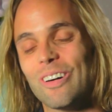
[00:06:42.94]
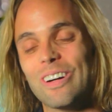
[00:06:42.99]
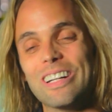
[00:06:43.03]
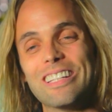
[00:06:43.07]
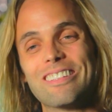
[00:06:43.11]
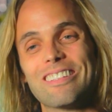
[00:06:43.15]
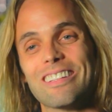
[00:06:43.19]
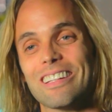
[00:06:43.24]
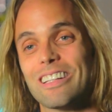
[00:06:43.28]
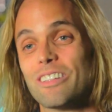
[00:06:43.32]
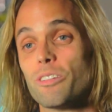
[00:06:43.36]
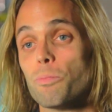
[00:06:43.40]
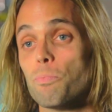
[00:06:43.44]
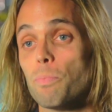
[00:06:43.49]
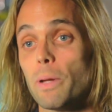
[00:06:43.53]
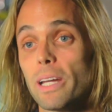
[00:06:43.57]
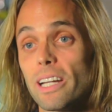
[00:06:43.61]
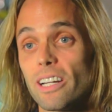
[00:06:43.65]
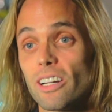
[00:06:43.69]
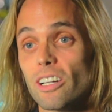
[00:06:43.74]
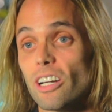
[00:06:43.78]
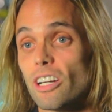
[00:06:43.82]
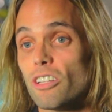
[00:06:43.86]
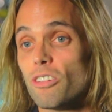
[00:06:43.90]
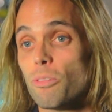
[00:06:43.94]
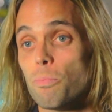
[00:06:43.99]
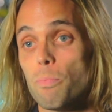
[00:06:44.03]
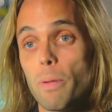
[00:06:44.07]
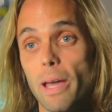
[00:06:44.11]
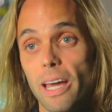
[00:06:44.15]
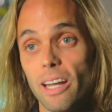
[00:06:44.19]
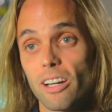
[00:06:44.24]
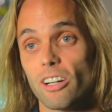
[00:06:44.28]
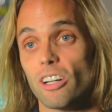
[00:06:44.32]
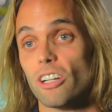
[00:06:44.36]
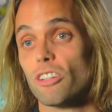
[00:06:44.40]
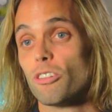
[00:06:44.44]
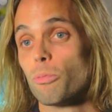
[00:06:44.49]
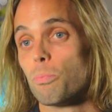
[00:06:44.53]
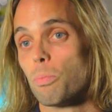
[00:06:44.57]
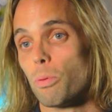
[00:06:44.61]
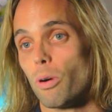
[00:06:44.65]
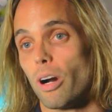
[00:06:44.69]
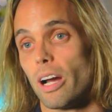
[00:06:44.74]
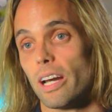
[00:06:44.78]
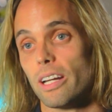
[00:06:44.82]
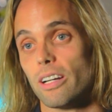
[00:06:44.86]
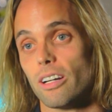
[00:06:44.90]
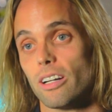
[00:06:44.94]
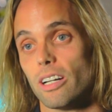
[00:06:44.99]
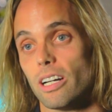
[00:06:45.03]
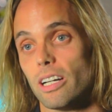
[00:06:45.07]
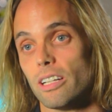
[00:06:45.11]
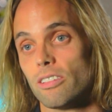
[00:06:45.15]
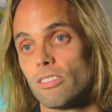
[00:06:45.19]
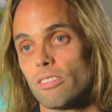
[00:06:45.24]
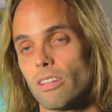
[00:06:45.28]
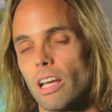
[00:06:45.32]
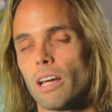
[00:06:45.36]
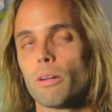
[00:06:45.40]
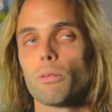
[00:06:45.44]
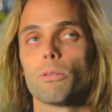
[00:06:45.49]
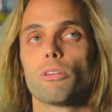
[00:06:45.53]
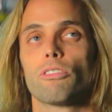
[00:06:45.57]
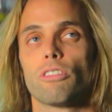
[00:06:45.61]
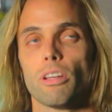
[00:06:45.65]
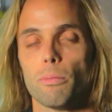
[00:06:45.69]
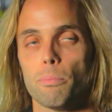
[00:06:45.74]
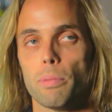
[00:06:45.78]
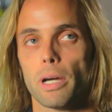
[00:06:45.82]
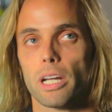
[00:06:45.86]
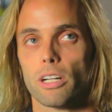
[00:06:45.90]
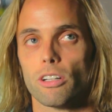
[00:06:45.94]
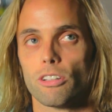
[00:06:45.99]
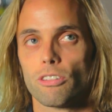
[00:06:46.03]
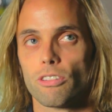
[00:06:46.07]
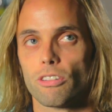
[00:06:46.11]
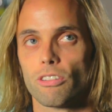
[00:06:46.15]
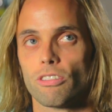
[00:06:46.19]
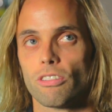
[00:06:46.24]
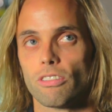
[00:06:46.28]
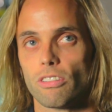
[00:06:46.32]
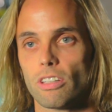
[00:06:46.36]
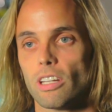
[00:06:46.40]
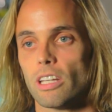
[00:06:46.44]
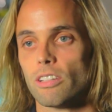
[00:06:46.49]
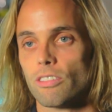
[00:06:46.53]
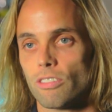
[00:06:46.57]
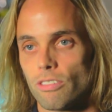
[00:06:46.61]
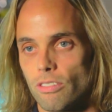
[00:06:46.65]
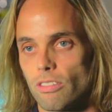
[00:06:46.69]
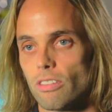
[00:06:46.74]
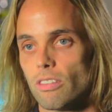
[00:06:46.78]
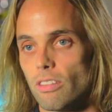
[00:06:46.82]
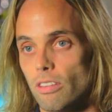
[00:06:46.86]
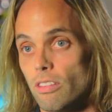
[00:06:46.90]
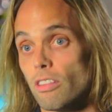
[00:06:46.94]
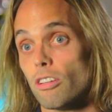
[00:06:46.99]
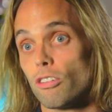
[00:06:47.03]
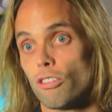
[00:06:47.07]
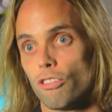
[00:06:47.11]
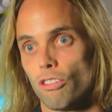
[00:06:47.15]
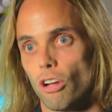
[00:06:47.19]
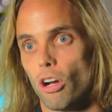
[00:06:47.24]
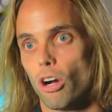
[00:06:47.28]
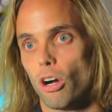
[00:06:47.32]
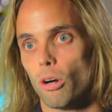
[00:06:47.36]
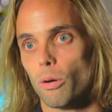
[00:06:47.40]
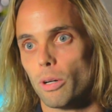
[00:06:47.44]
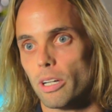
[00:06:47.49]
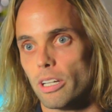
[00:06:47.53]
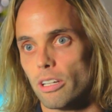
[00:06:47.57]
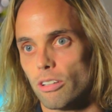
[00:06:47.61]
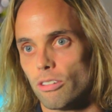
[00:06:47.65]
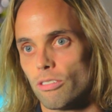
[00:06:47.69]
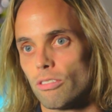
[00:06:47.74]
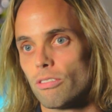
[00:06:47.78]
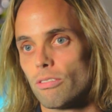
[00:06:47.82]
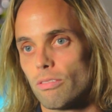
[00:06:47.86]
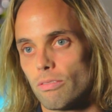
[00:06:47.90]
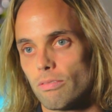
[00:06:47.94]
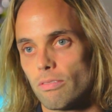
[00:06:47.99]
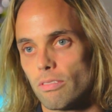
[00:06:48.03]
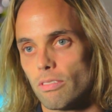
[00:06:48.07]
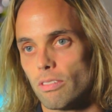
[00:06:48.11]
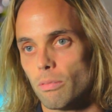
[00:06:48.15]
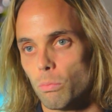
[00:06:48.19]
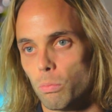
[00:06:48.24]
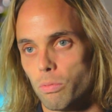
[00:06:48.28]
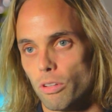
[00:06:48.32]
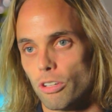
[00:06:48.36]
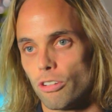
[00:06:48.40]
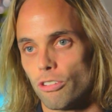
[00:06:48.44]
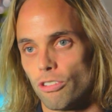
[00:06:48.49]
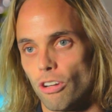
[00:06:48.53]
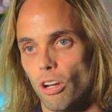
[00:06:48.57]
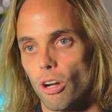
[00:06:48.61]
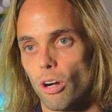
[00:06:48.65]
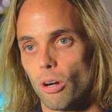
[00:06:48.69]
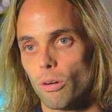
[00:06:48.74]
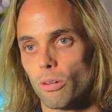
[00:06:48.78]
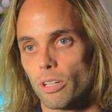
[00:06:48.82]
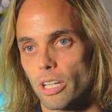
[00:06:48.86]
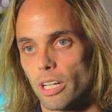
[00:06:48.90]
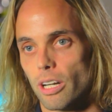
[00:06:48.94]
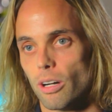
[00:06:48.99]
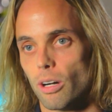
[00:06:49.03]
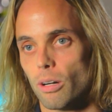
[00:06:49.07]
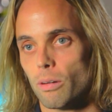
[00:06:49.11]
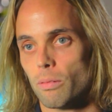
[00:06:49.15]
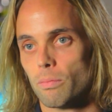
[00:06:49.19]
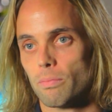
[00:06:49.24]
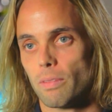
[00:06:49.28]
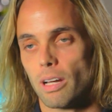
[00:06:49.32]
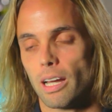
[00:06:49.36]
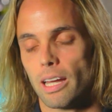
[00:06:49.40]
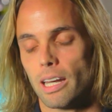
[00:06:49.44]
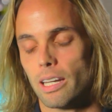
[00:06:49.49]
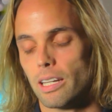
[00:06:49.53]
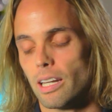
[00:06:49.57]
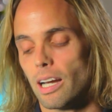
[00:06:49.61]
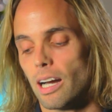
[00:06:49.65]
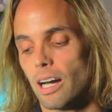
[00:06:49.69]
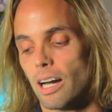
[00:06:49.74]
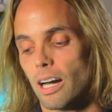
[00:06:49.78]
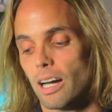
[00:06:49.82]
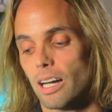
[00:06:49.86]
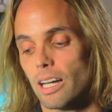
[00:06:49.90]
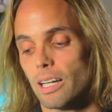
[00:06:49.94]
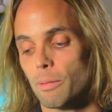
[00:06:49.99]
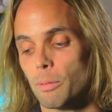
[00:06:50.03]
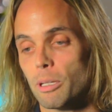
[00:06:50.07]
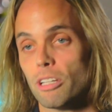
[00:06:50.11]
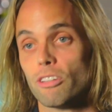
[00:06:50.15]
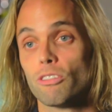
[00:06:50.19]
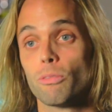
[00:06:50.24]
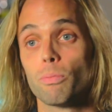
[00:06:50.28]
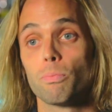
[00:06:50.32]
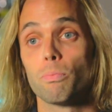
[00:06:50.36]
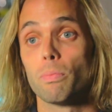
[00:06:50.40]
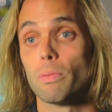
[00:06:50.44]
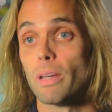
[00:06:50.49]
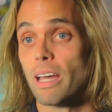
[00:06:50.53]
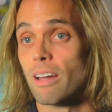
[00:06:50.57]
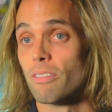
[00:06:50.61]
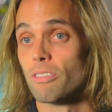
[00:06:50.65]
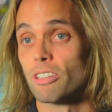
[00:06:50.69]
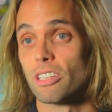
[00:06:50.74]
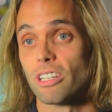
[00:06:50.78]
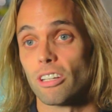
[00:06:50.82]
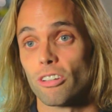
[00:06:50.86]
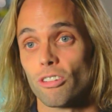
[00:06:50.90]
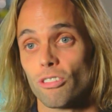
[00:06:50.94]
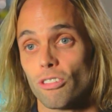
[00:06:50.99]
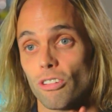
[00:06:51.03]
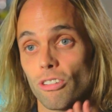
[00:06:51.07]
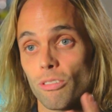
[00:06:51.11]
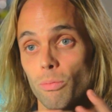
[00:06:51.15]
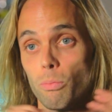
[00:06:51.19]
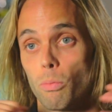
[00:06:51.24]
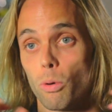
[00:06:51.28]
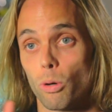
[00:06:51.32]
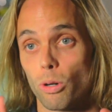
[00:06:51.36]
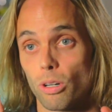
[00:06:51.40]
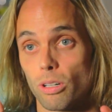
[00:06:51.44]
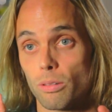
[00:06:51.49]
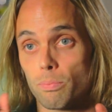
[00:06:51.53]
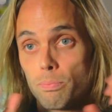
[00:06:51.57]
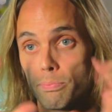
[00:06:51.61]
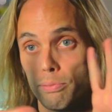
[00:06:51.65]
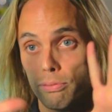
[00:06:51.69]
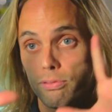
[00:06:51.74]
it's bigger, it's better, it's brighter. I don't want to say better. It's the show is the show, you know. And but everything's just more.